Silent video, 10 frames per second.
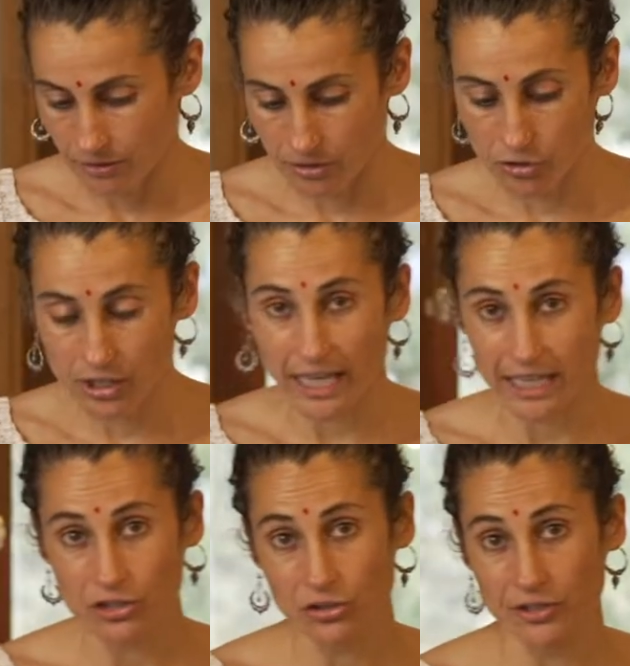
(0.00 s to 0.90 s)
You
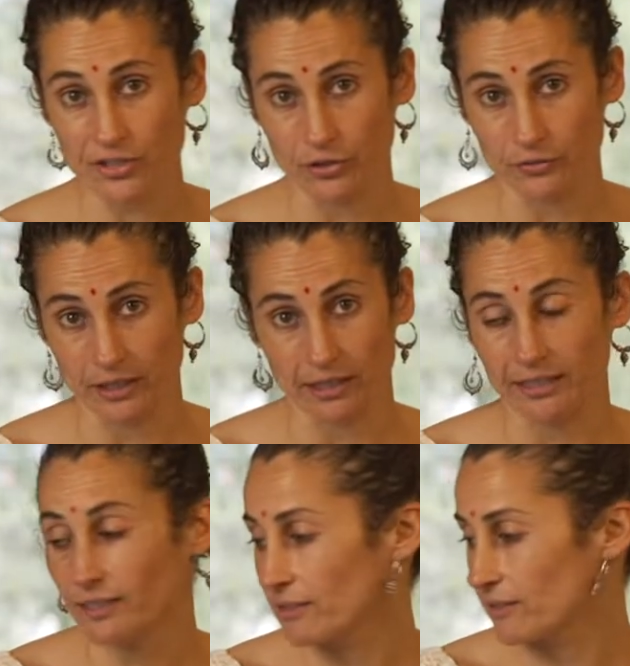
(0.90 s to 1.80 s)
can do this
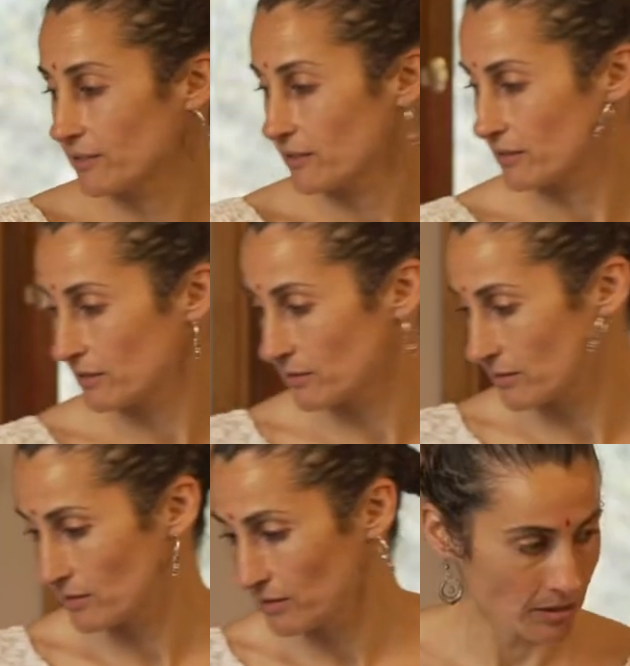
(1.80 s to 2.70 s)
overnight.
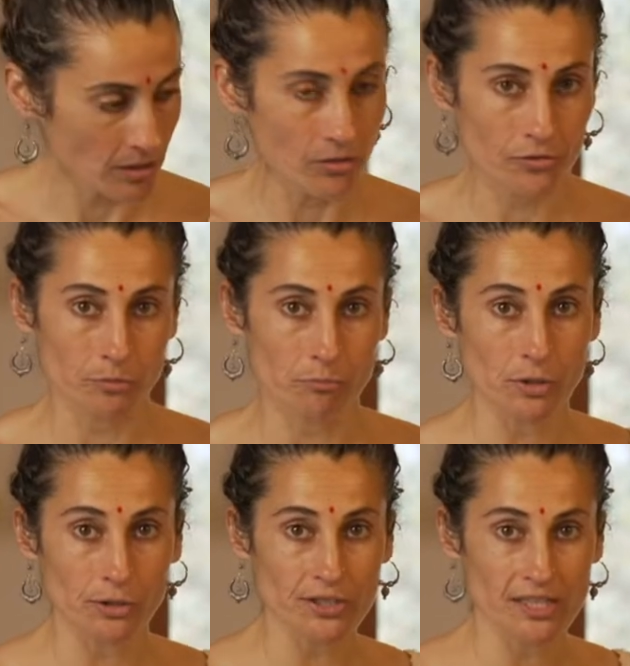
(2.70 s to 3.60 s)
For
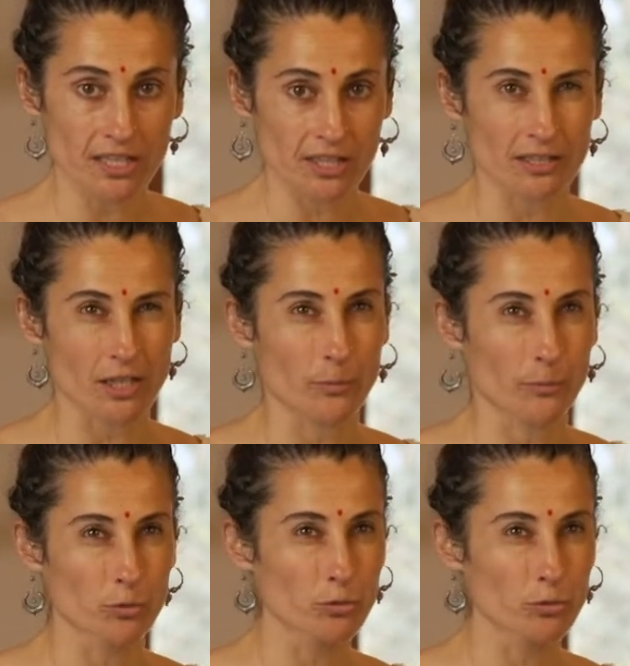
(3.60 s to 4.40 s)
most dishes, I've